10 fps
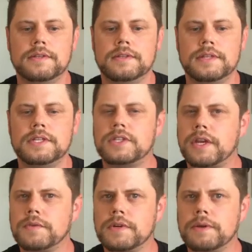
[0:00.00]
The
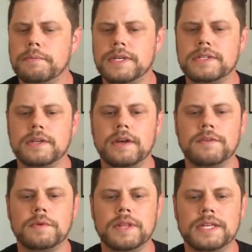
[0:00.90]
General Commission
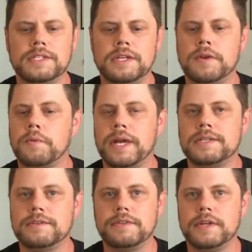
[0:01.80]
on Religion and
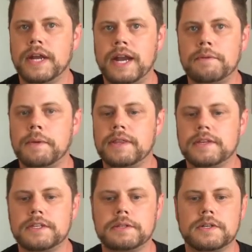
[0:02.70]
Race of the United
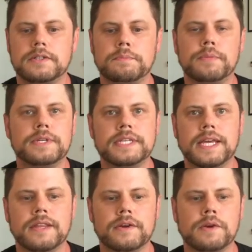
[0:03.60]
Methodist Church put
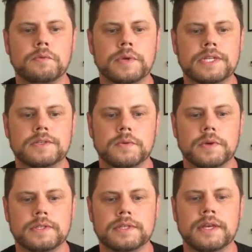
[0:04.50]
together a
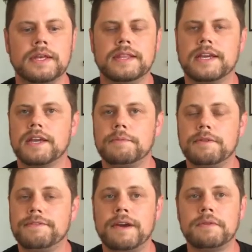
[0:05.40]
resource that can be
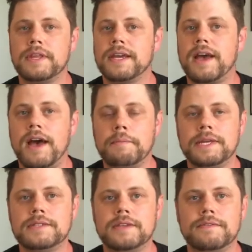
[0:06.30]
found in the
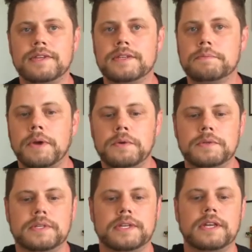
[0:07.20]
comments of this
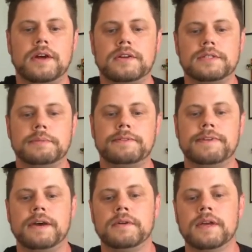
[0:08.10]
post and can also be
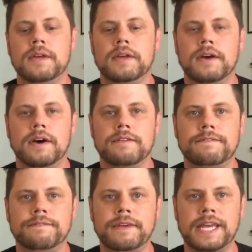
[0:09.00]
found on
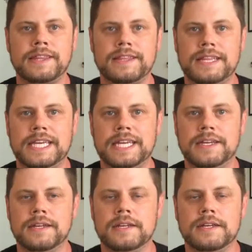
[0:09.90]

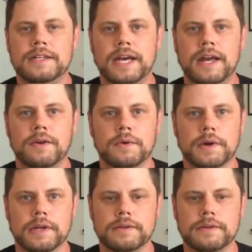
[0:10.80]
faithlead.org.